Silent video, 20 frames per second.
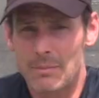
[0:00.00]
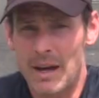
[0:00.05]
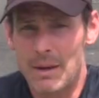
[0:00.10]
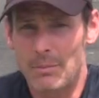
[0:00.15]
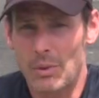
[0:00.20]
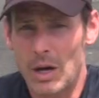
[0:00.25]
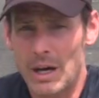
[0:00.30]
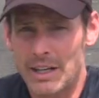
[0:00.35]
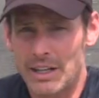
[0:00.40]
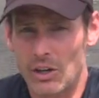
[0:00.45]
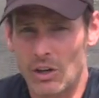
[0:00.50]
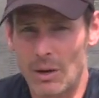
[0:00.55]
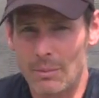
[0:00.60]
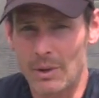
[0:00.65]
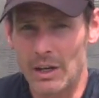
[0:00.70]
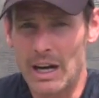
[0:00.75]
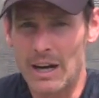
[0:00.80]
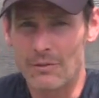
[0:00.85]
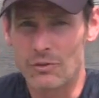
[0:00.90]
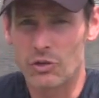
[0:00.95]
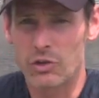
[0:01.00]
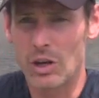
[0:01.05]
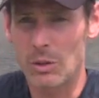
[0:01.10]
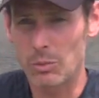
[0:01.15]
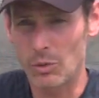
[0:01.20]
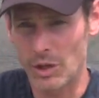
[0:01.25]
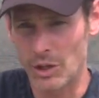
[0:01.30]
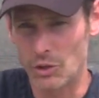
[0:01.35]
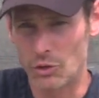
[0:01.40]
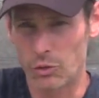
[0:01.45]
my body, or I'm going to have
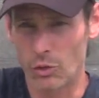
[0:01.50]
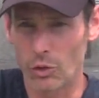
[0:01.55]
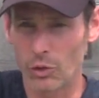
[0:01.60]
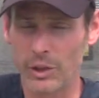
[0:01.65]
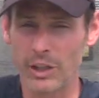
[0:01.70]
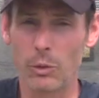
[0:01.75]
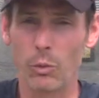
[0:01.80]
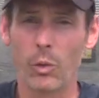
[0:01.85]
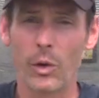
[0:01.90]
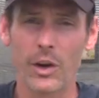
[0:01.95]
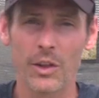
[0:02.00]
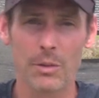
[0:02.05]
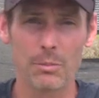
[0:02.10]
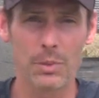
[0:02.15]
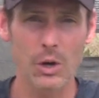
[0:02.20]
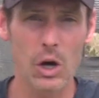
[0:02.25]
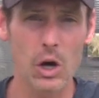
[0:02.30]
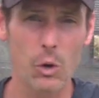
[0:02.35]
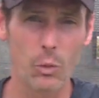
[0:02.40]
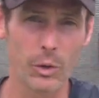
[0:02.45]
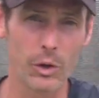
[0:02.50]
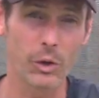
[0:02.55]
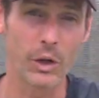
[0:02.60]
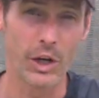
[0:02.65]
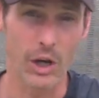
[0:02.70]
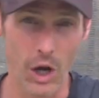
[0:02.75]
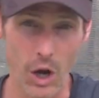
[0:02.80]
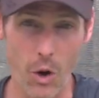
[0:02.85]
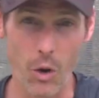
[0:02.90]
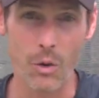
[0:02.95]
trouble controlling where the ball will
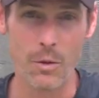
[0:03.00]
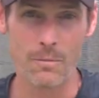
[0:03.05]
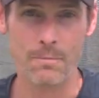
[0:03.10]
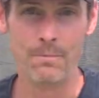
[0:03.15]
go.